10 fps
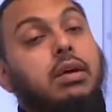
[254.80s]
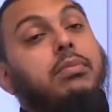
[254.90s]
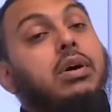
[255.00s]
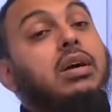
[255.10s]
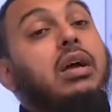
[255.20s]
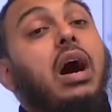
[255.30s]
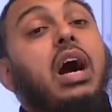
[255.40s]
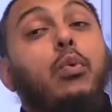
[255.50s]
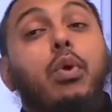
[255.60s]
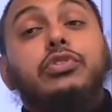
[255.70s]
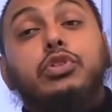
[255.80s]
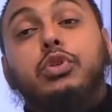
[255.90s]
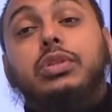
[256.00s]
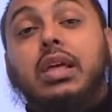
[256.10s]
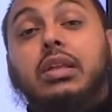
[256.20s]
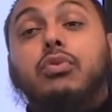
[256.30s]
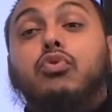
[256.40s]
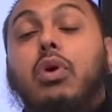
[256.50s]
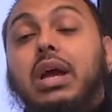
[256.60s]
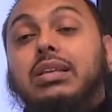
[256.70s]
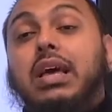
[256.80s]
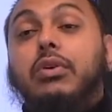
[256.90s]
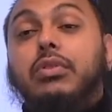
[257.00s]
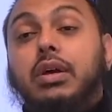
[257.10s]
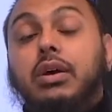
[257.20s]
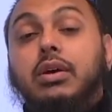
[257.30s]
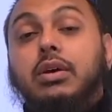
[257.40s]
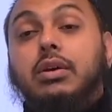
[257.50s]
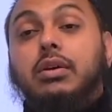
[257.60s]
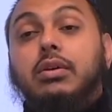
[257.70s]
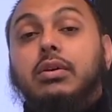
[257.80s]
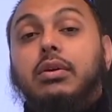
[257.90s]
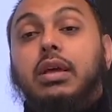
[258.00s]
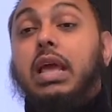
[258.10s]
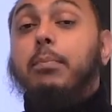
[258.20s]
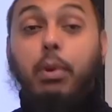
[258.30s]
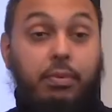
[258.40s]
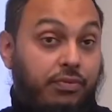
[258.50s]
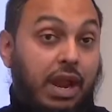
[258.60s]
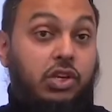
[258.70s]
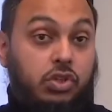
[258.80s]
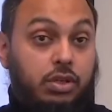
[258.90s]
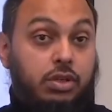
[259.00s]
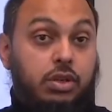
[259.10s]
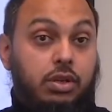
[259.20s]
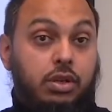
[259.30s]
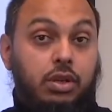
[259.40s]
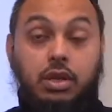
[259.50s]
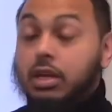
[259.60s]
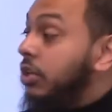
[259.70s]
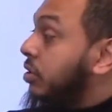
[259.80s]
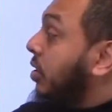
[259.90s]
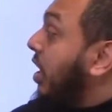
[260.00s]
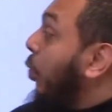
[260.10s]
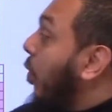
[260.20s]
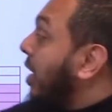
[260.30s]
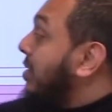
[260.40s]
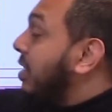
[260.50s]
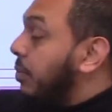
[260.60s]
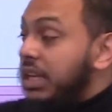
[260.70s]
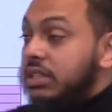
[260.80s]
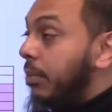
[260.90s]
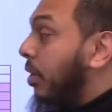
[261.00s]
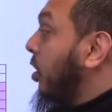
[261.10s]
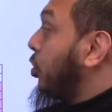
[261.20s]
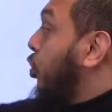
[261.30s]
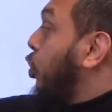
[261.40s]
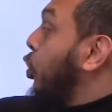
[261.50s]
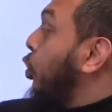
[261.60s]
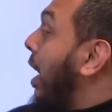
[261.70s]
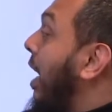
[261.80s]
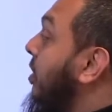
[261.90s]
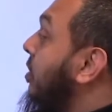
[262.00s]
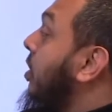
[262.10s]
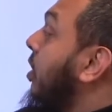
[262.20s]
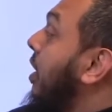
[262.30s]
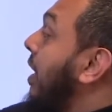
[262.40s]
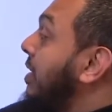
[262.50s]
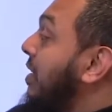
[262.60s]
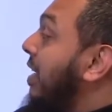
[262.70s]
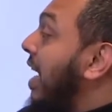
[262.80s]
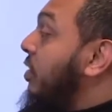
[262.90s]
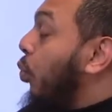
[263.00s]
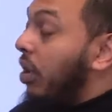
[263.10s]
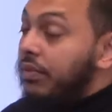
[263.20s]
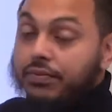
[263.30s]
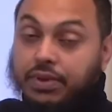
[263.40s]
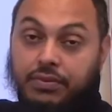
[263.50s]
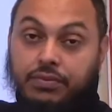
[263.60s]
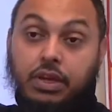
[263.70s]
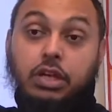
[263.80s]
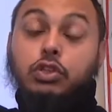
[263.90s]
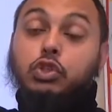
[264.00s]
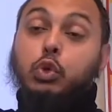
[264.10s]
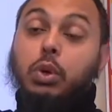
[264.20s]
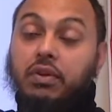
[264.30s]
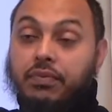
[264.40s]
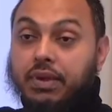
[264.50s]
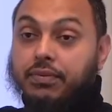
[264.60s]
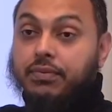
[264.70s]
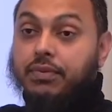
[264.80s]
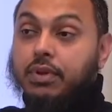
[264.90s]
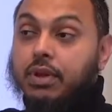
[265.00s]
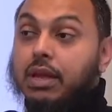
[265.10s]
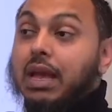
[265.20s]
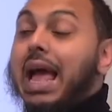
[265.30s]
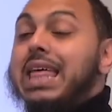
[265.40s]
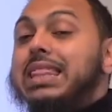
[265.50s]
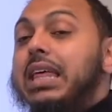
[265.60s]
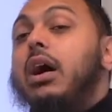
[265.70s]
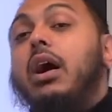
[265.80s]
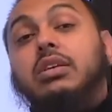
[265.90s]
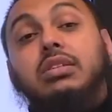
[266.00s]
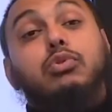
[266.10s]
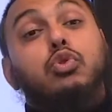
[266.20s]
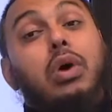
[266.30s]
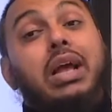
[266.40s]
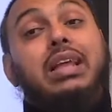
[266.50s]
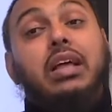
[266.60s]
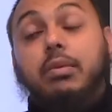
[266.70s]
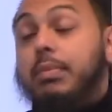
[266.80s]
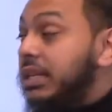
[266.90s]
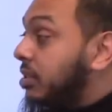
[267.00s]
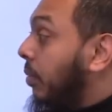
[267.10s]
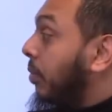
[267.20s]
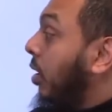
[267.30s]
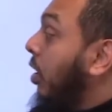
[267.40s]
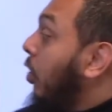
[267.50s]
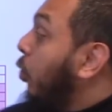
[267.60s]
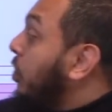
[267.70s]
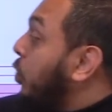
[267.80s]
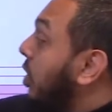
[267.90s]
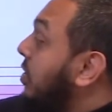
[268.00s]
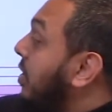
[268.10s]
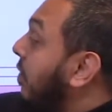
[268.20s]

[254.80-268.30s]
number, I want you to then write down the improper fraction. So they worked out the mixed number, 2 and, in this case, 1/5, 2 and 1/5. And then I asked them to write down the mixed number, which was